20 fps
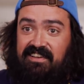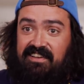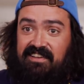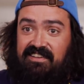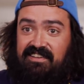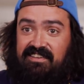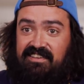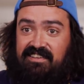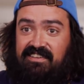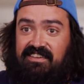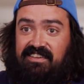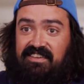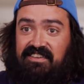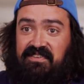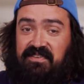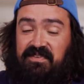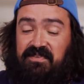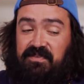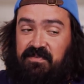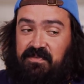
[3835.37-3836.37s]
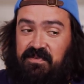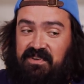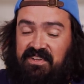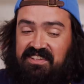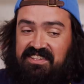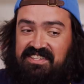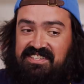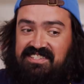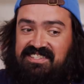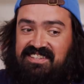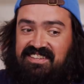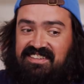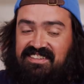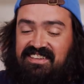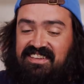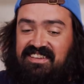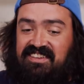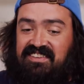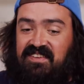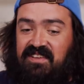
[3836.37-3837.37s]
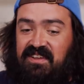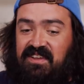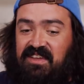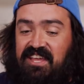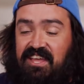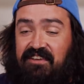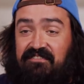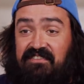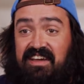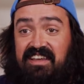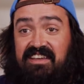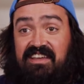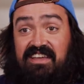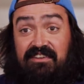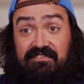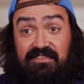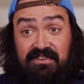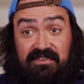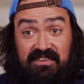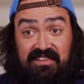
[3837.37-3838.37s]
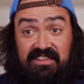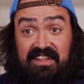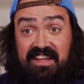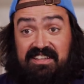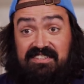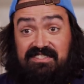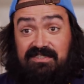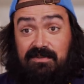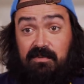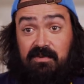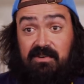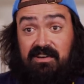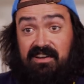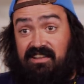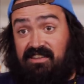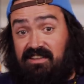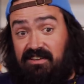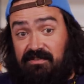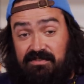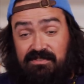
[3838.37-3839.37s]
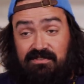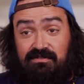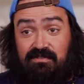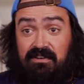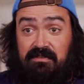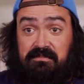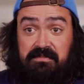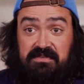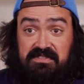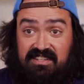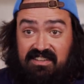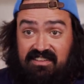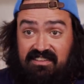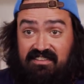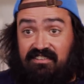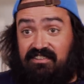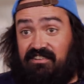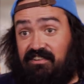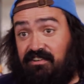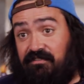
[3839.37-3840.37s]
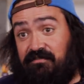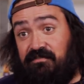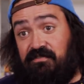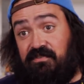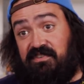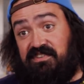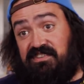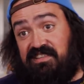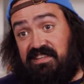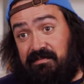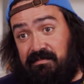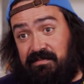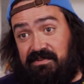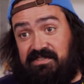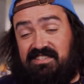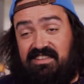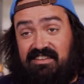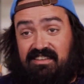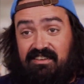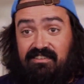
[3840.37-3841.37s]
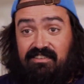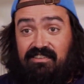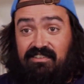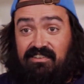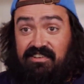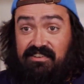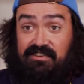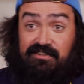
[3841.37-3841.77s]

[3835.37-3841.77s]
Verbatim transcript: Right. You know, realistically, if I gave you a glass of wine that was 12% alcohol and 14% alcohol